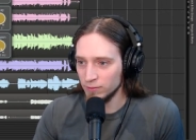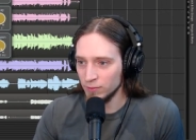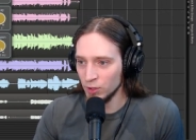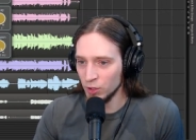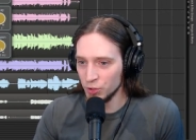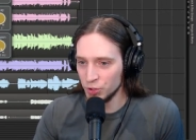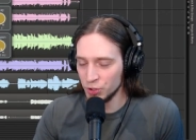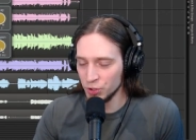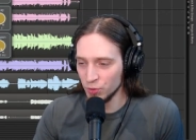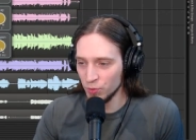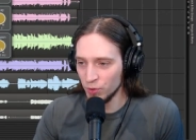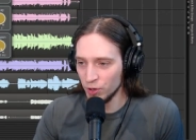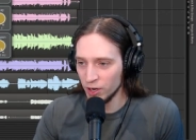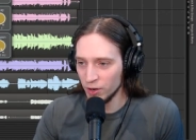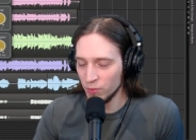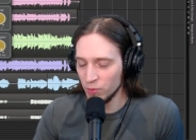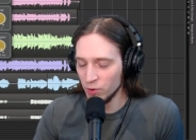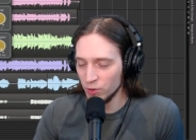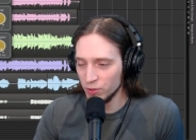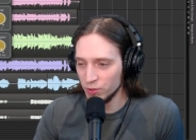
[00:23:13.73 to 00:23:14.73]
Not sure what
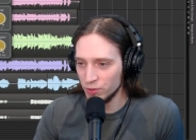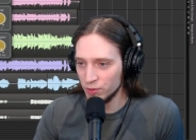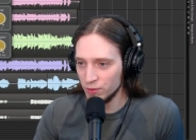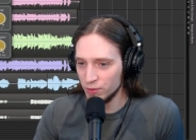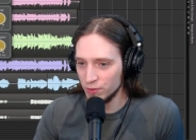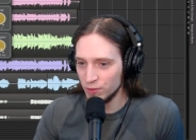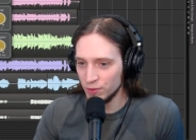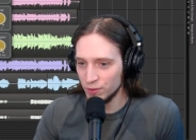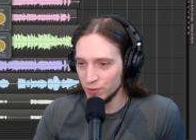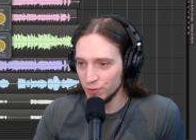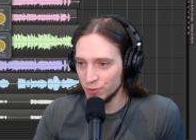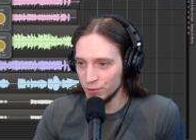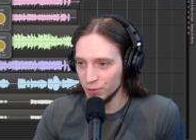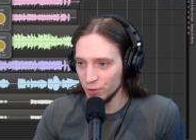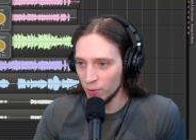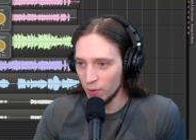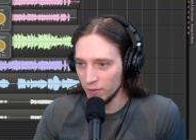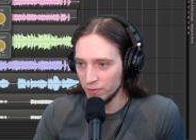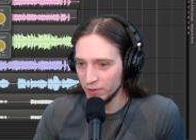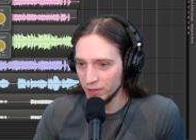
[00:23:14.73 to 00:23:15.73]
I want to
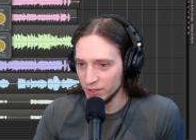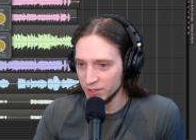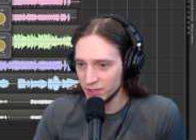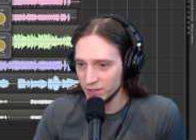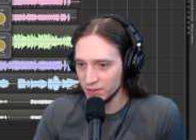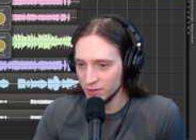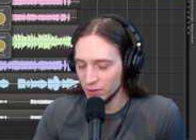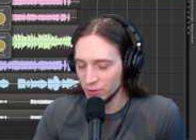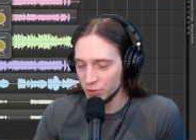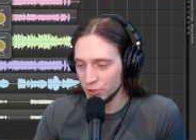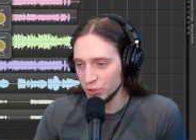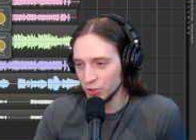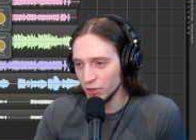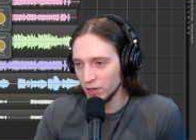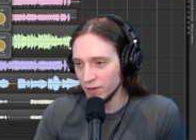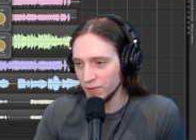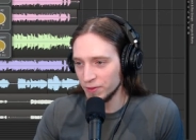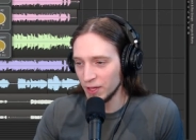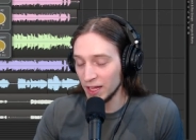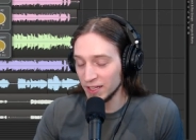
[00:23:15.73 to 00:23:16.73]
do with this. Not sure
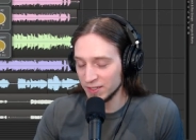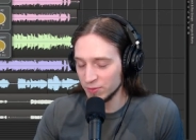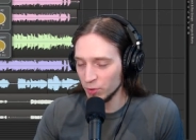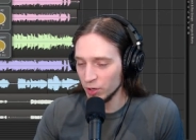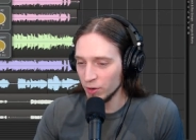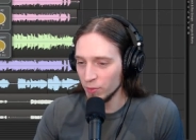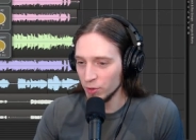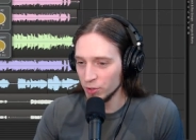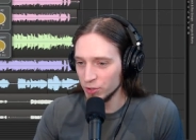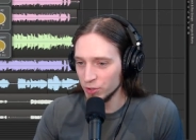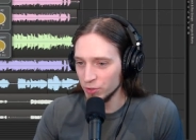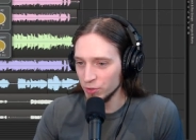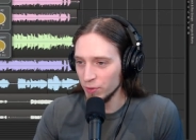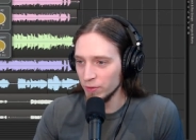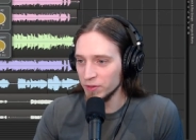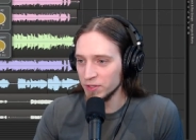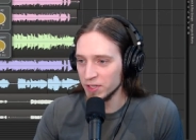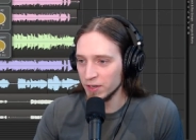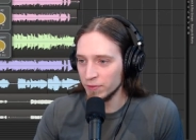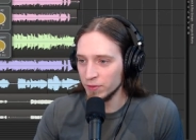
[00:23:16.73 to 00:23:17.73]
if that's what I want to do
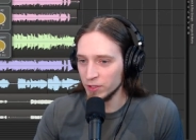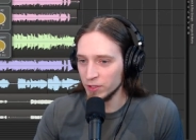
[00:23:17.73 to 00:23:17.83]
with this. I